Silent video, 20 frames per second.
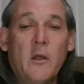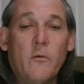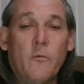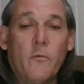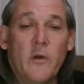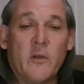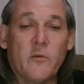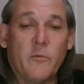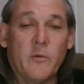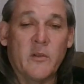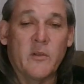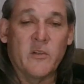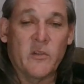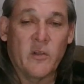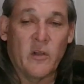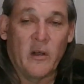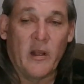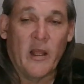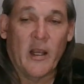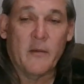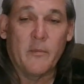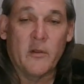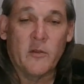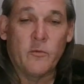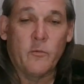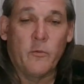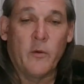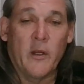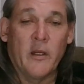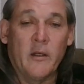which would select
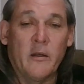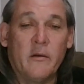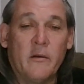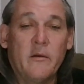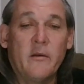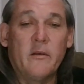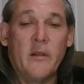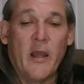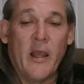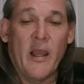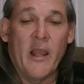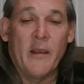between the